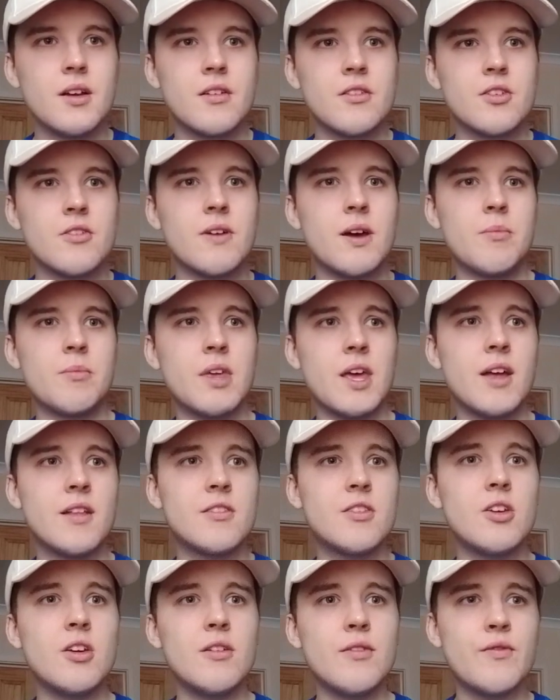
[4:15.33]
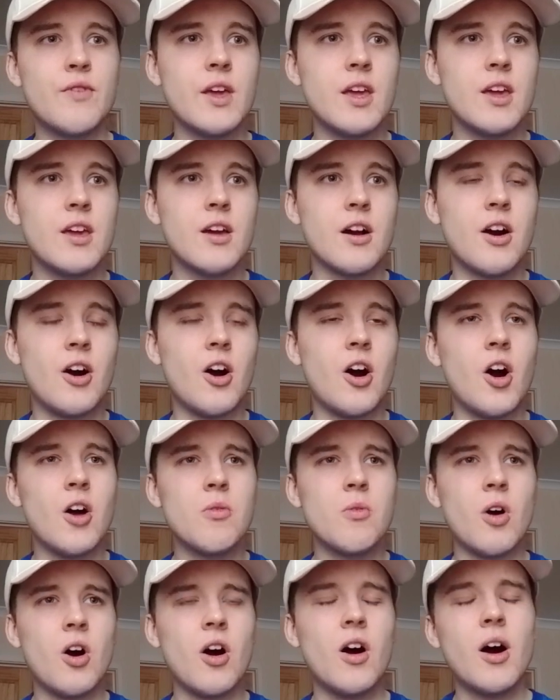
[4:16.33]
So yeah, do you think
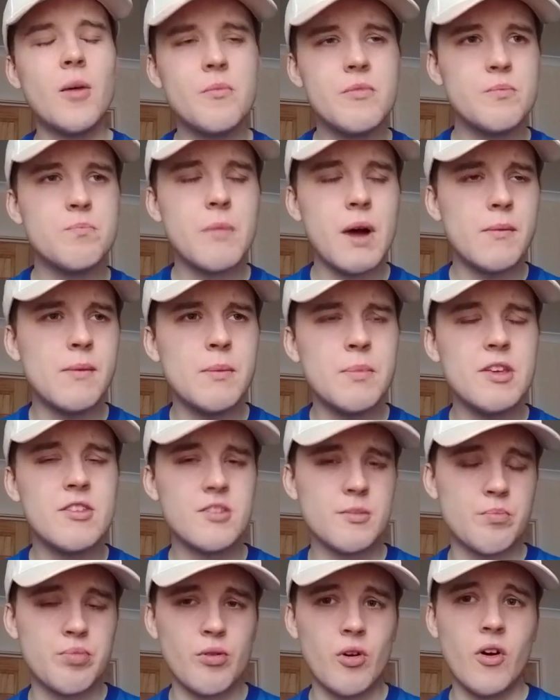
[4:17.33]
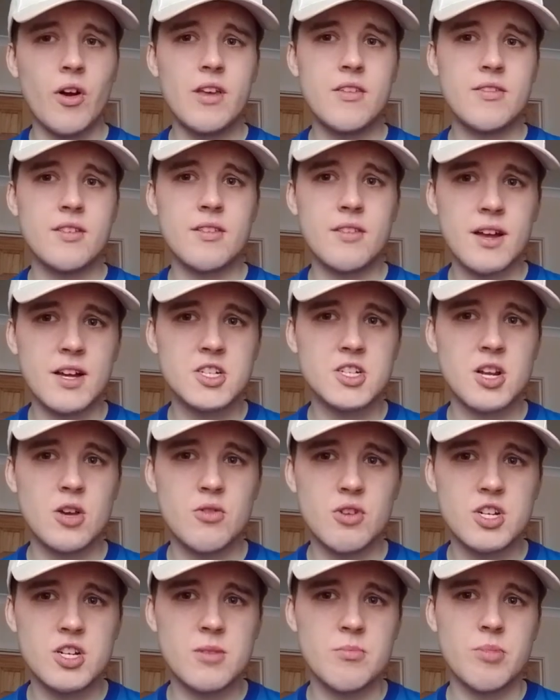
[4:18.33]
I'm a bit surprised it's actually
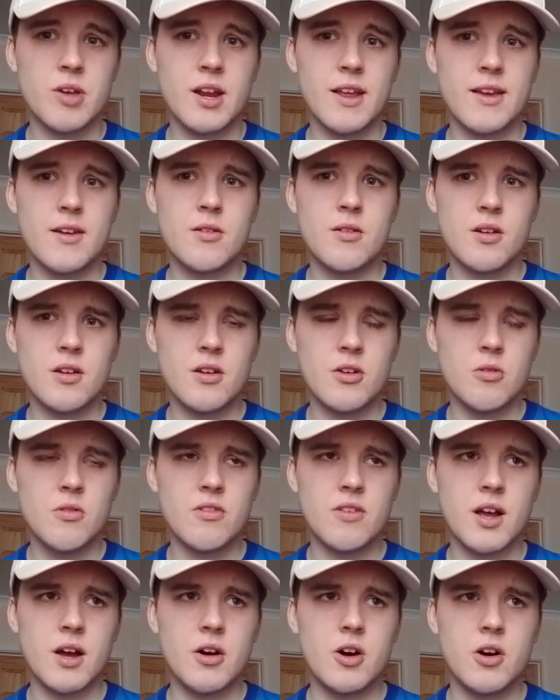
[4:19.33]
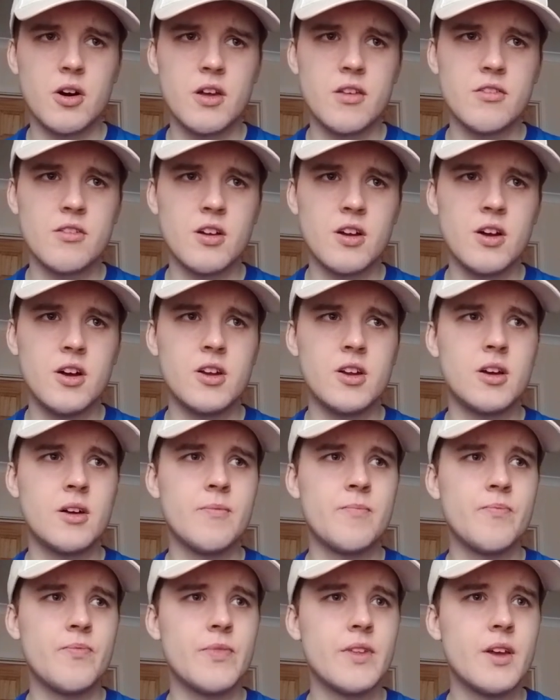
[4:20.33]
Christian Bielik who's our highest earner.